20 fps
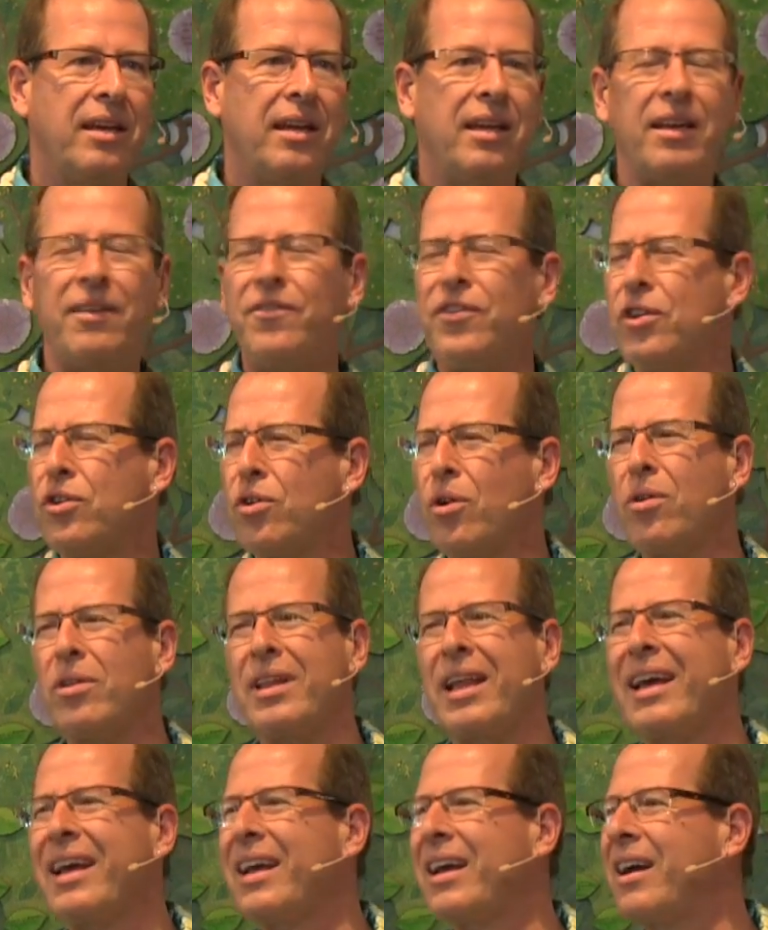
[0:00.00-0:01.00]
And if you
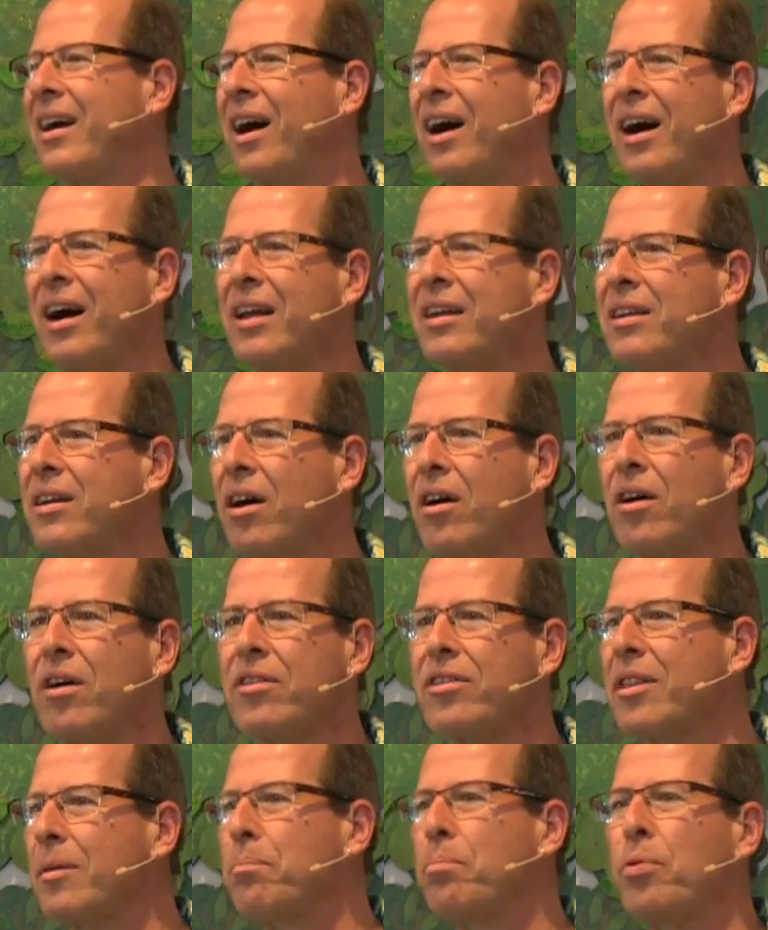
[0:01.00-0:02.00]
don't like God, call
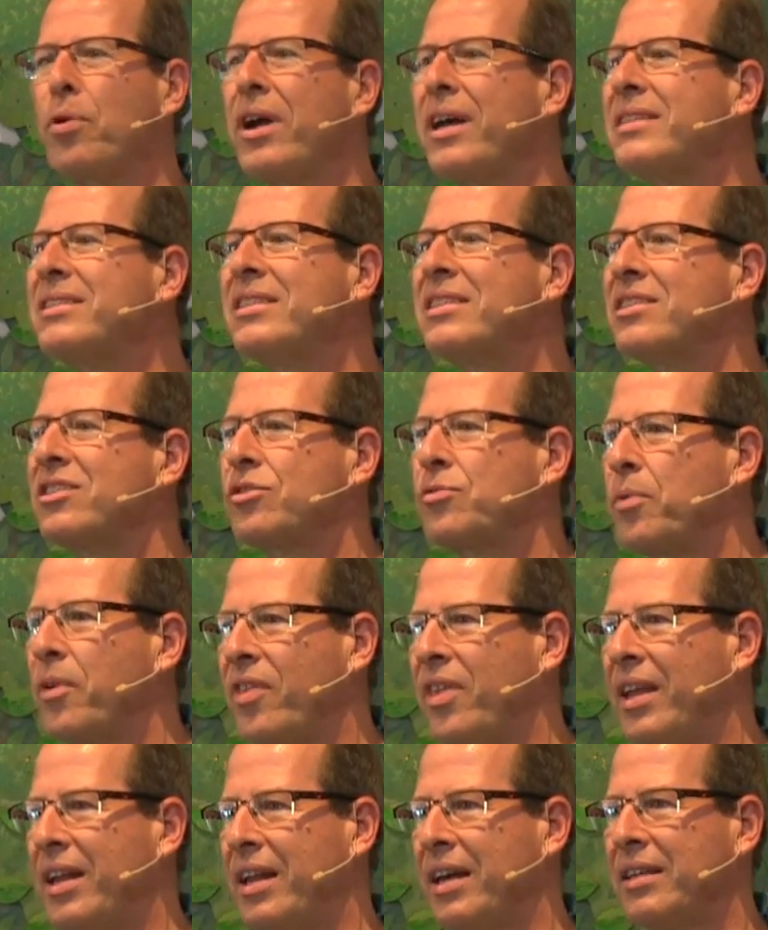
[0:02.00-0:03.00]
it the presence
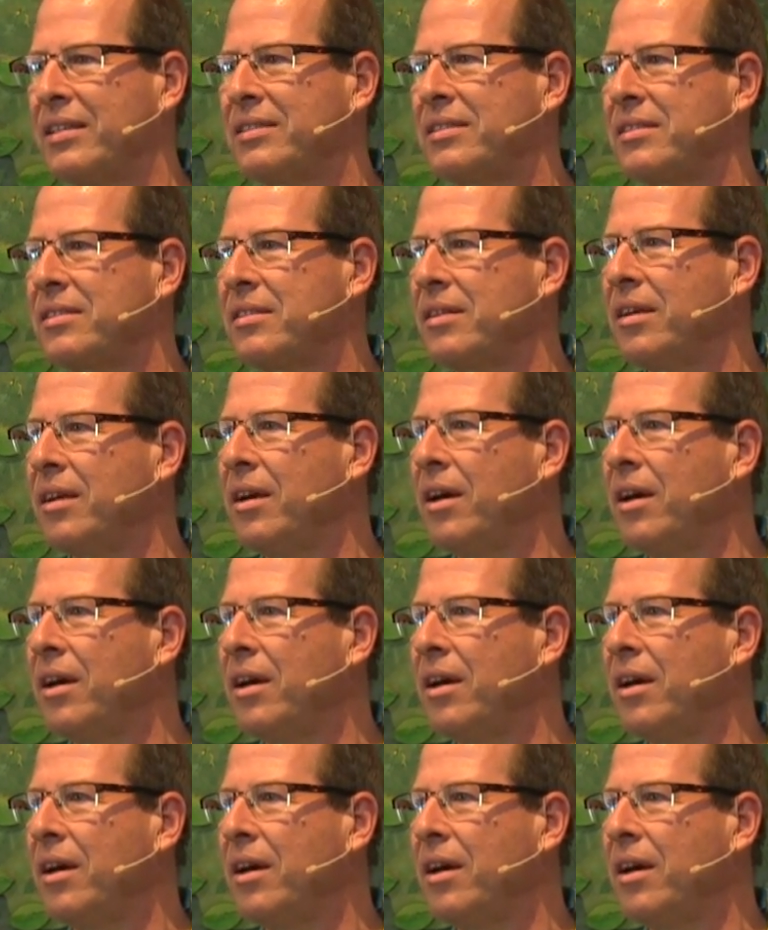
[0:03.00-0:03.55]
within us.